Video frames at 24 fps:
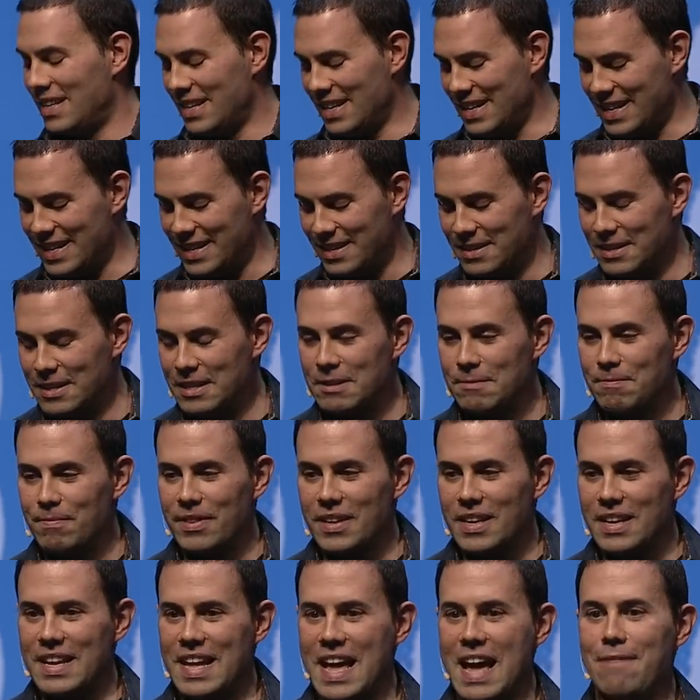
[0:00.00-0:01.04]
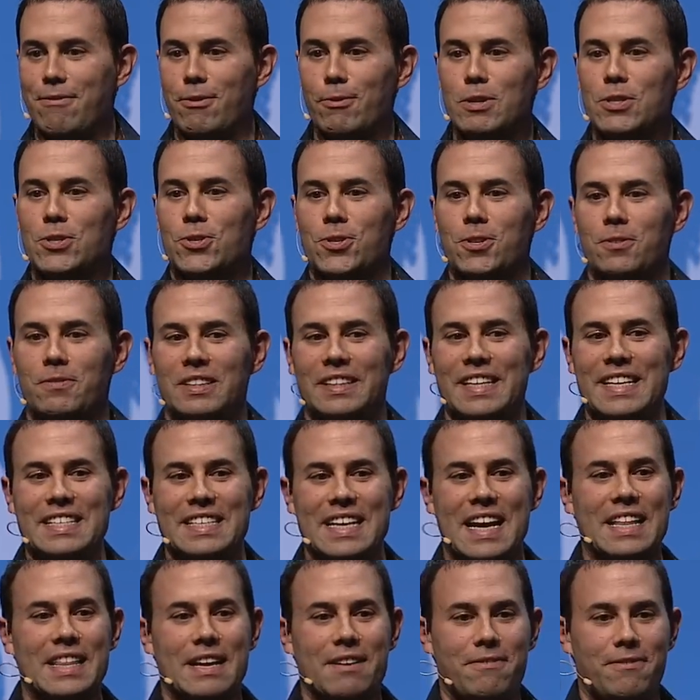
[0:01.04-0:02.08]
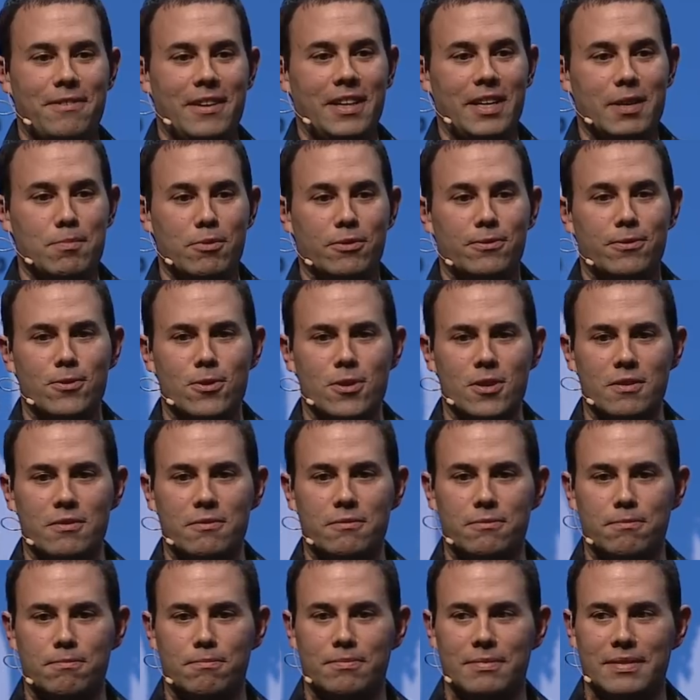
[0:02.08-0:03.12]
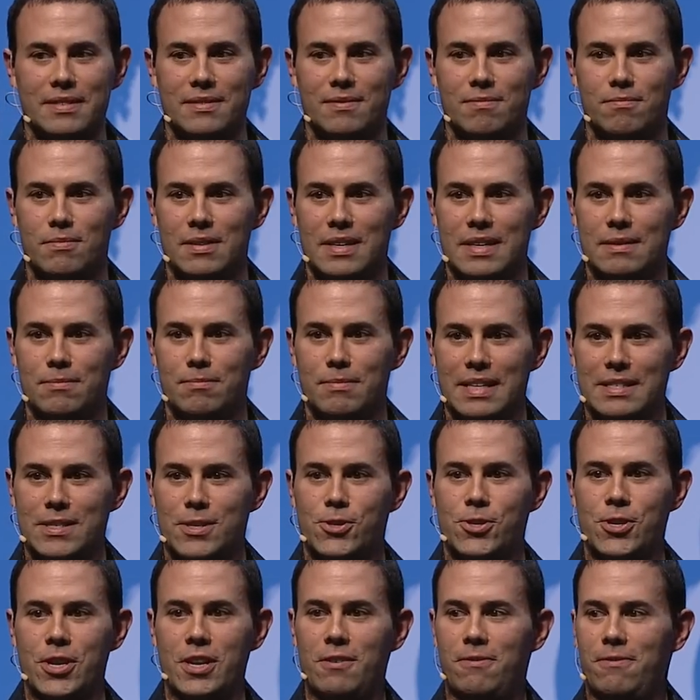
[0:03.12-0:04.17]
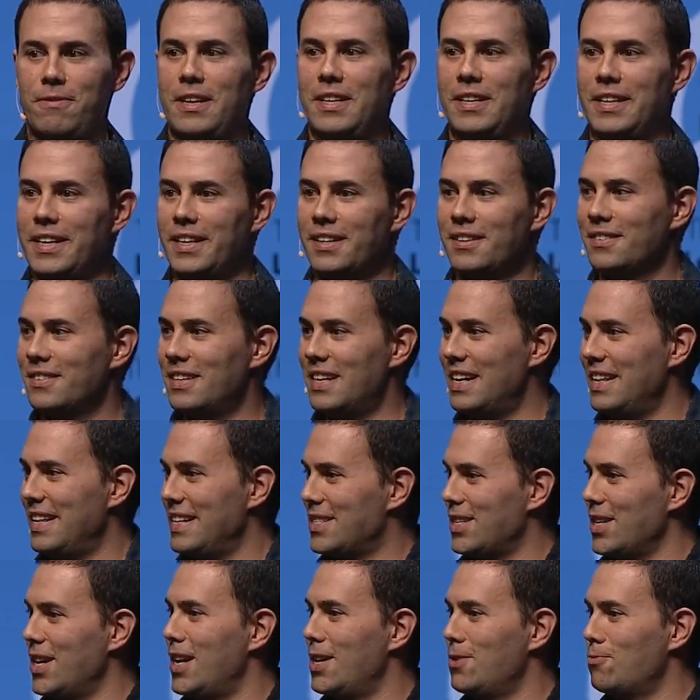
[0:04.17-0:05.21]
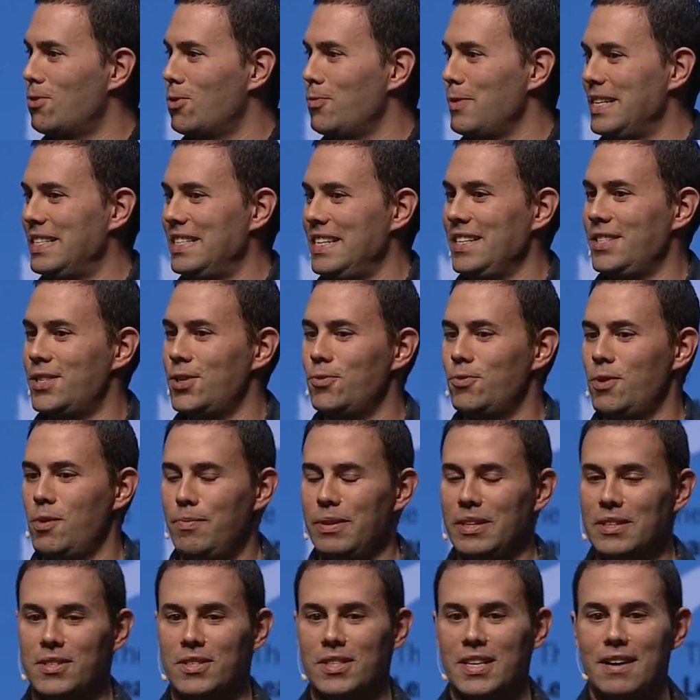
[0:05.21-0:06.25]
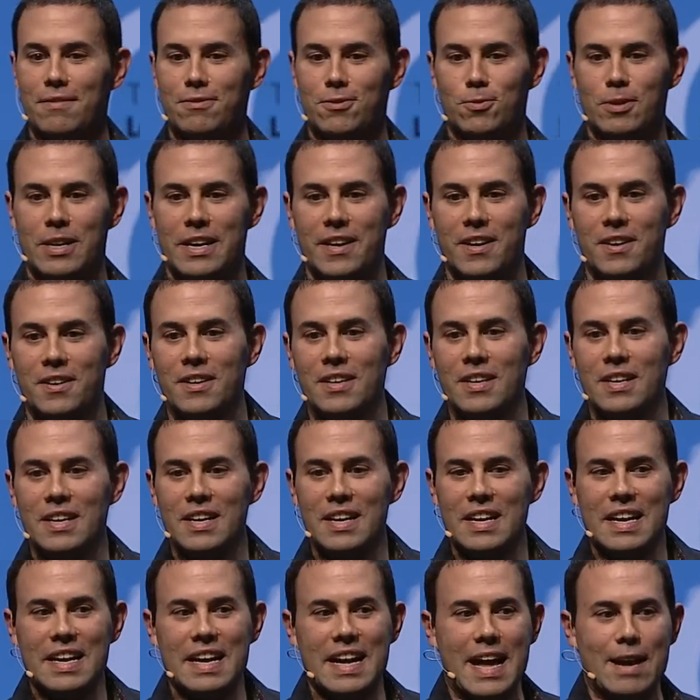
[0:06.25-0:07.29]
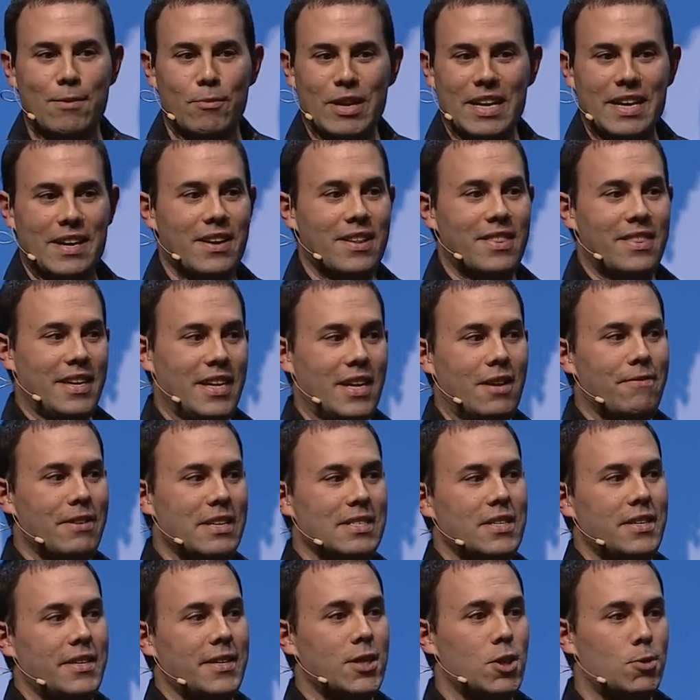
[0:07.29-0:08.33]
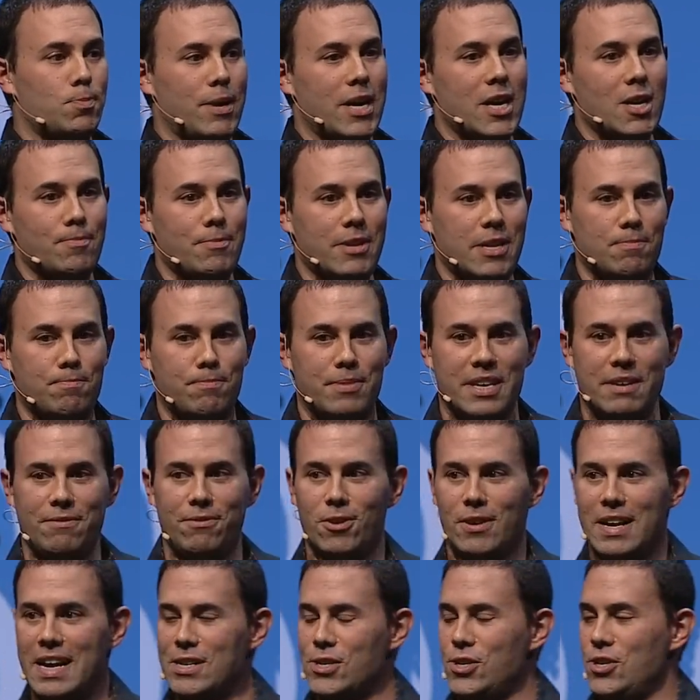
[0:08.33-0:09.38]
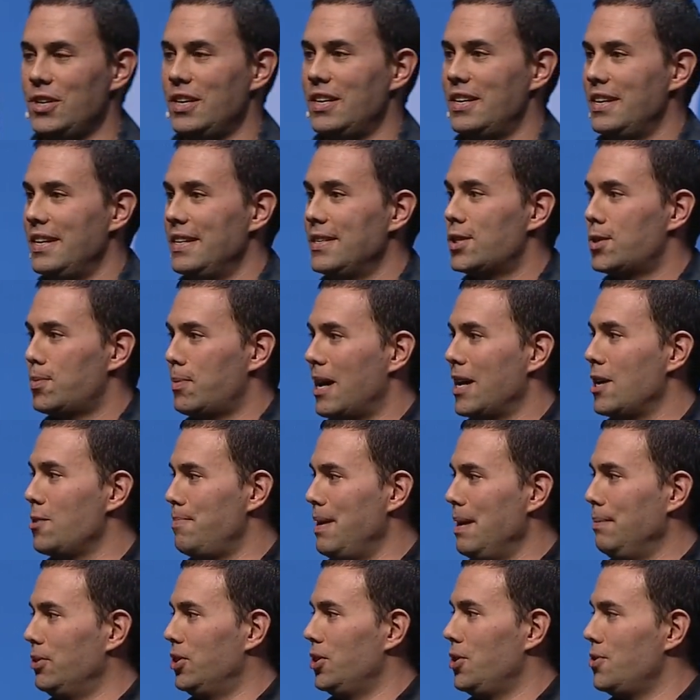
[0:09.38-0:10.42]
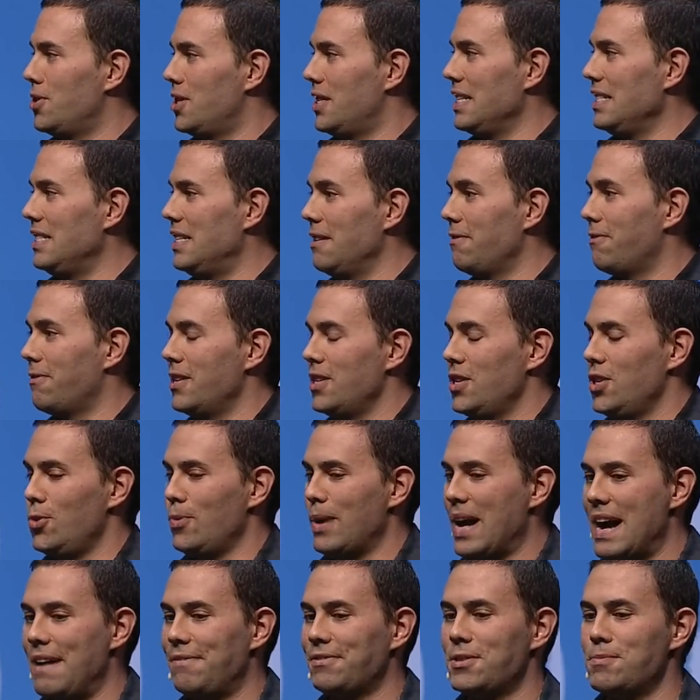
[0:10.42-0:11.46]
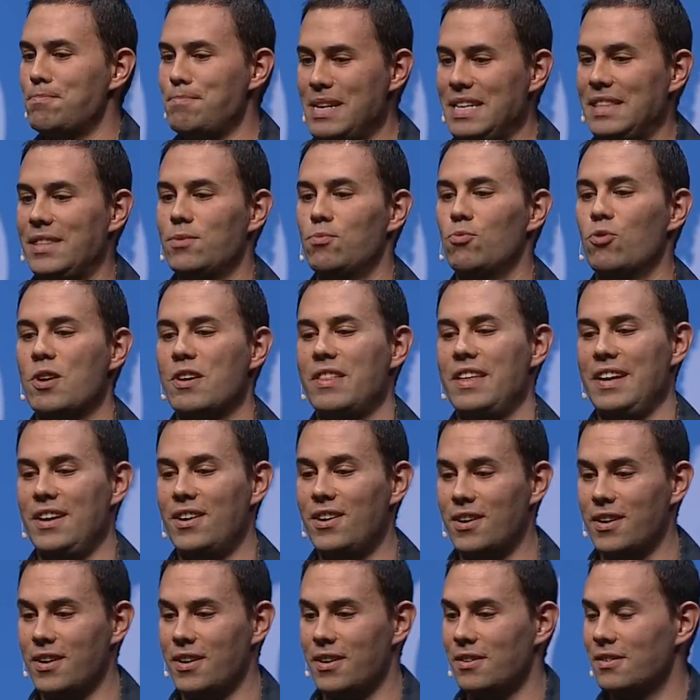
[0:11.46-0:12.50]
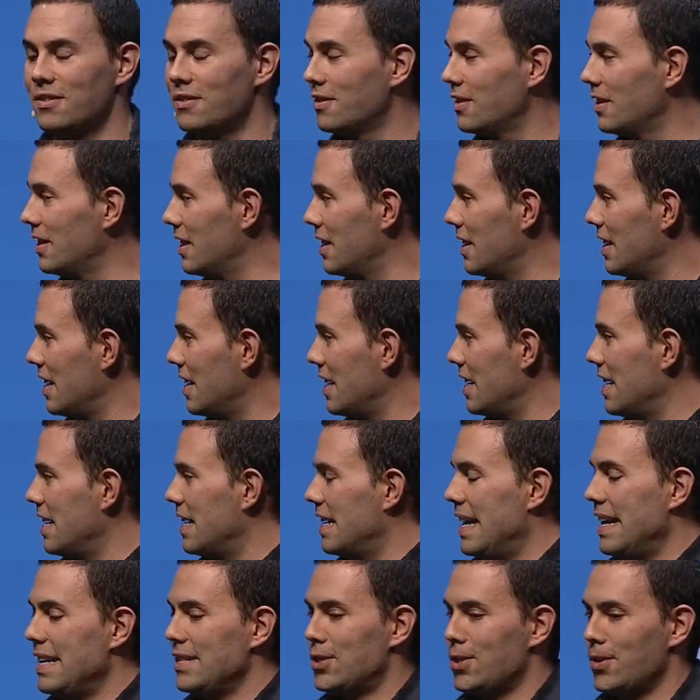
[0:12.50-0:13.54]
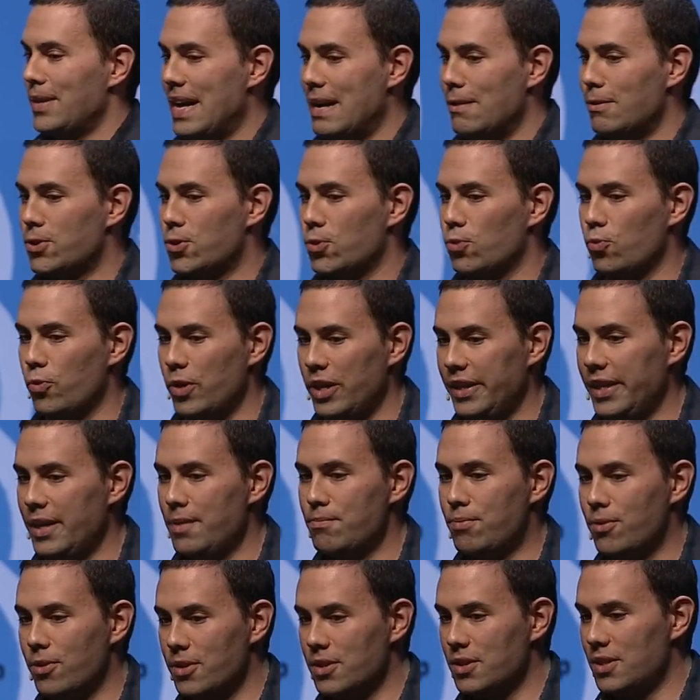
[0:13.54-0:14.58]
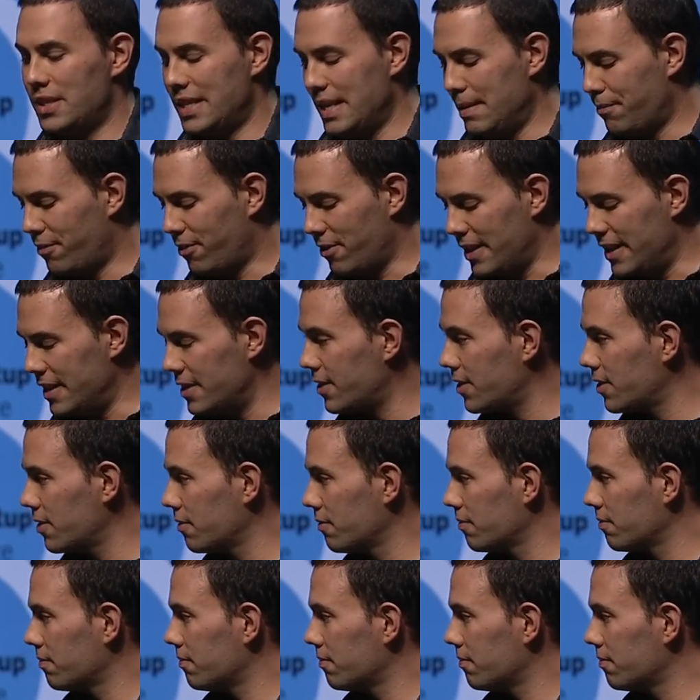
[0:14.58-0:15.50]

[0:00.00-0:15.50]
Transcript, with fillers: Uh, everyone sort of at least had that feeling before of, uh, that's a shitty feeling. Uh, that's not what we seek to do when we build software. And we didn't think of it as an experiment, but if you're actually going to inspire people to do something different, you have to meet them where they are. And so that was a really important step for us.